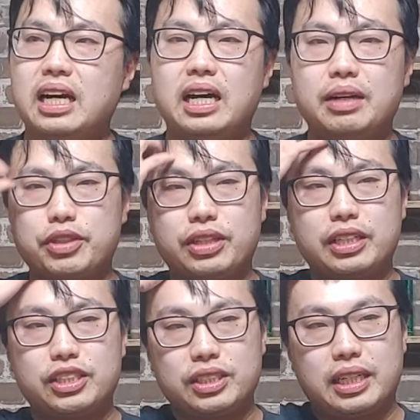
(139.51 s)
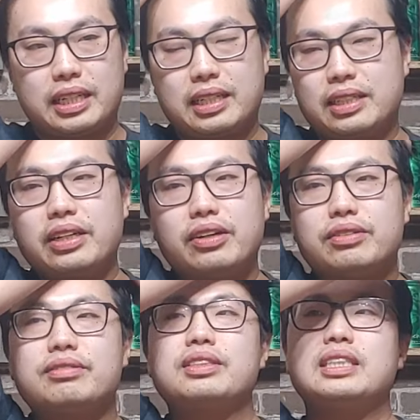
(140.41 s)
um, you're thinking just like, you
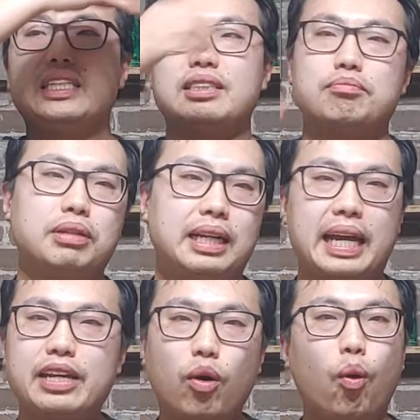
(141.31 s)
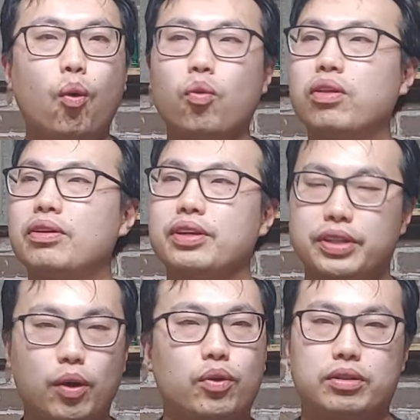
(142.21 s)
know, just eating plain old
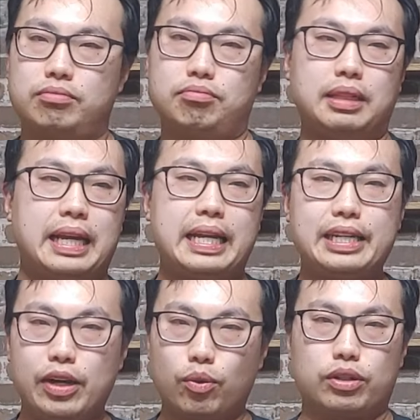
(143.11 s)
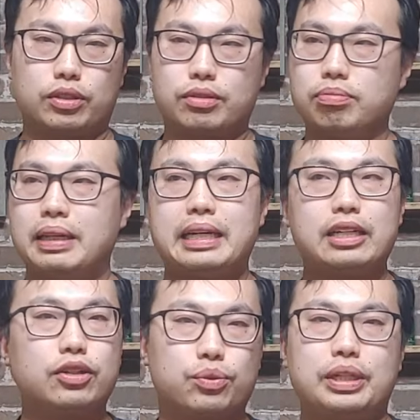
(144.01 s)
yogurt, plain yogurt,
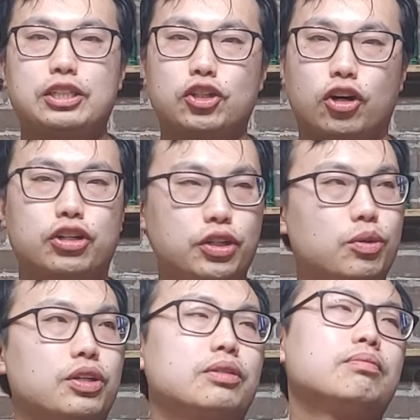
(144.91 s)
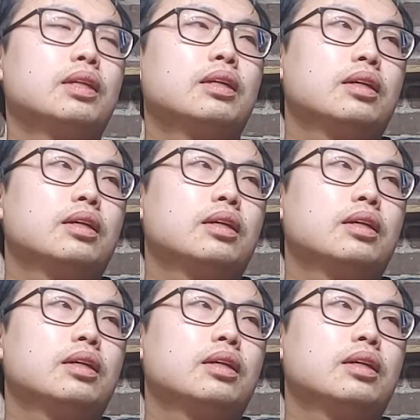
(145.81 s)
plain Greek tart yogurt.